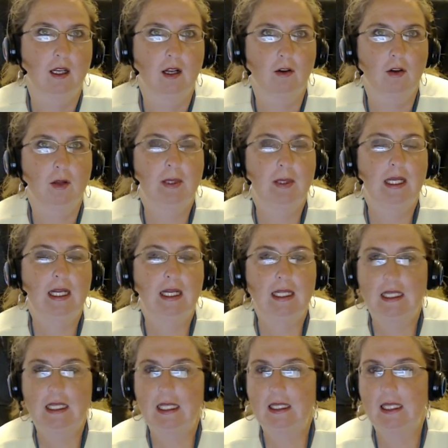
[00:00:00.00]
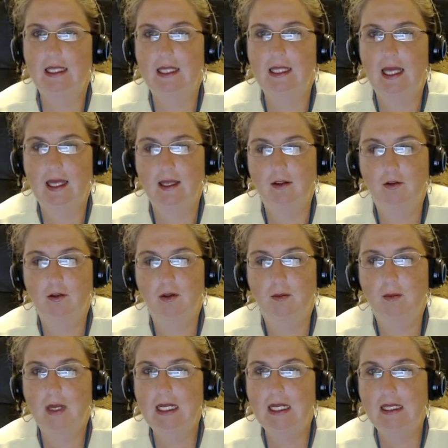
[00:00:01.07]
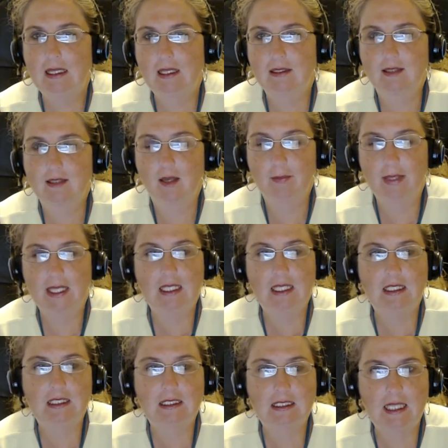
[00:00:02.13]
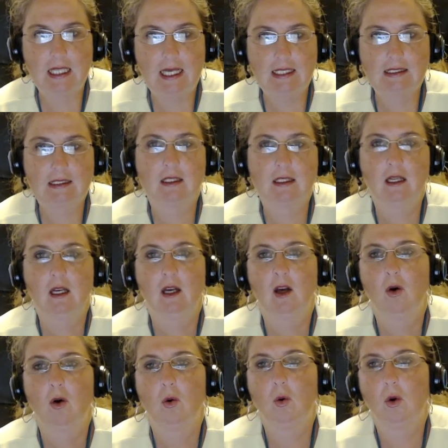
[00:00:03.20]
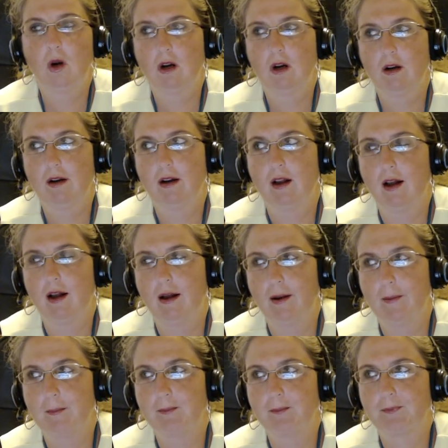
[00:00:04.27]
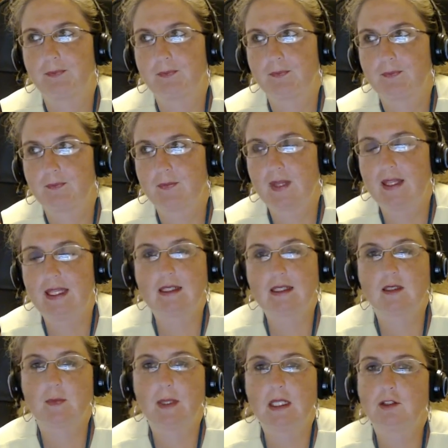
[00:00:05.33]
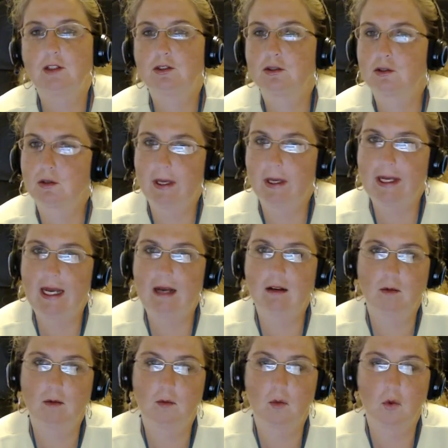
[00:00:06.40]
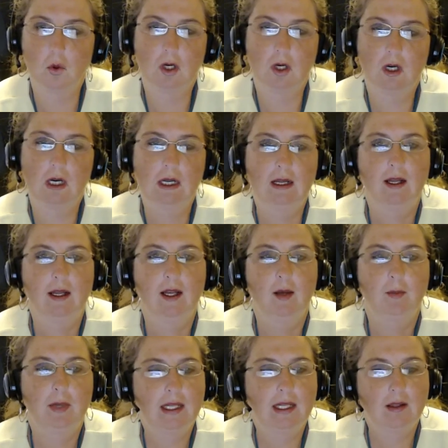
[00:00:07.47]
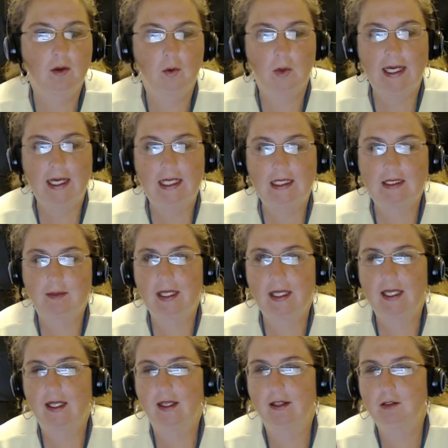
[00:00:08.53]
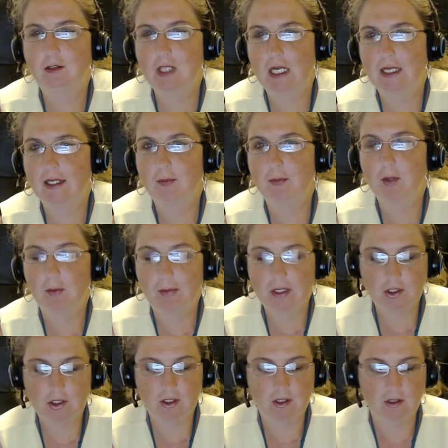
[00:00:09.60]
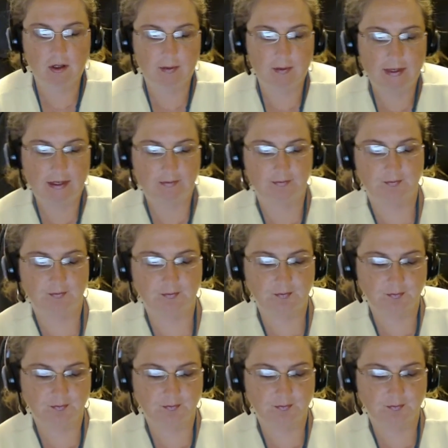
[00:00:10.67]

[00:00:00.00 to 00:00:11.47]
you know, could be anything like that. Either the money that's coming in is less, or the expenditures going out are more, but either way, it's making you tighten up your budget a little bit.